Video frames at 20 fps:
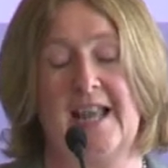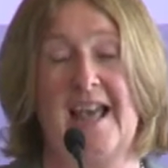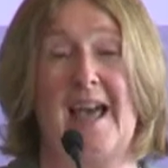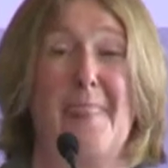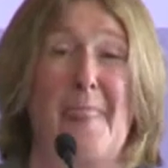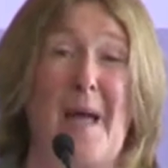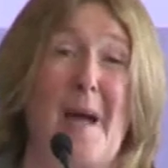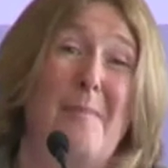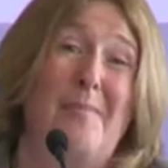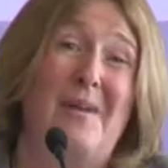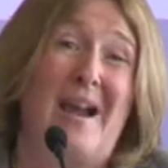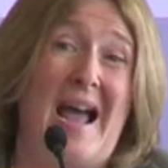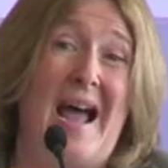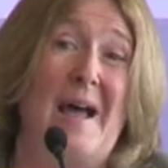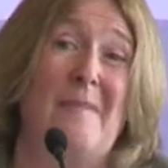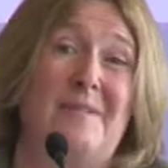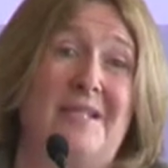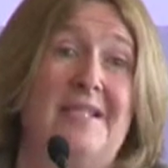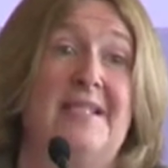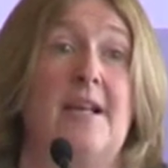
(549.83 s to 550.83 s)
And that
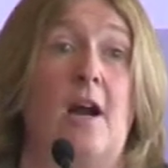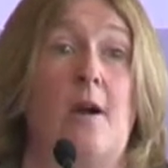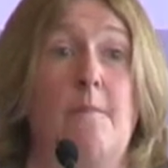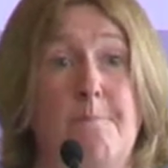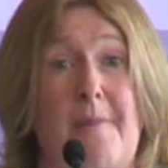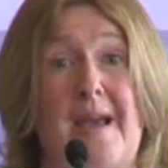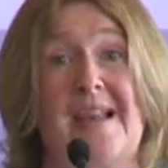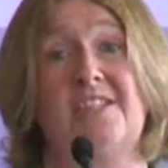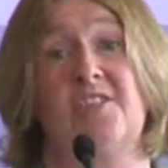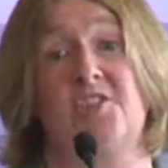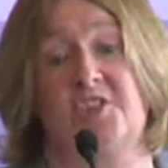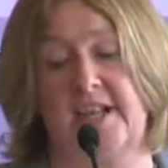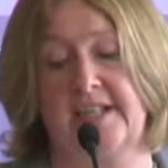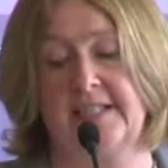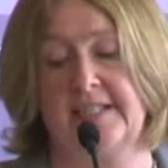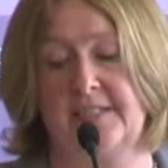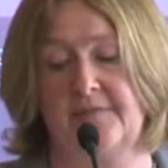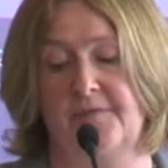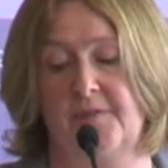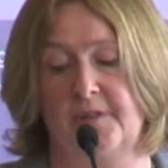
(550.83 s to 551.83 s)
perhaps is our best
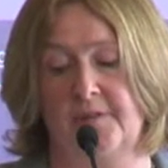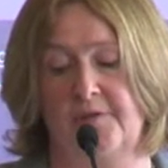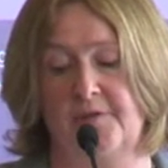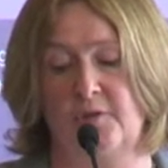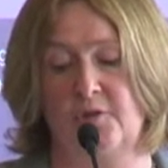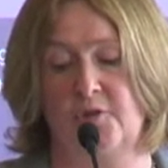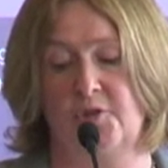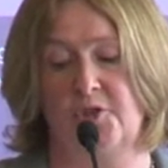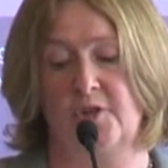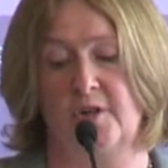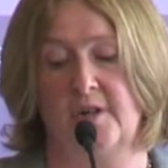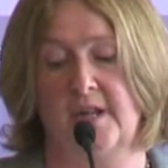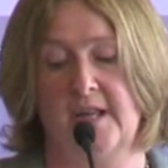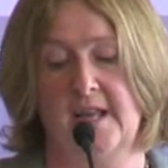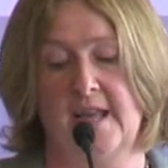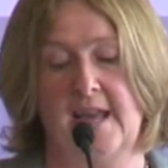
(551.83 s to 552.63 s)
chance for the future.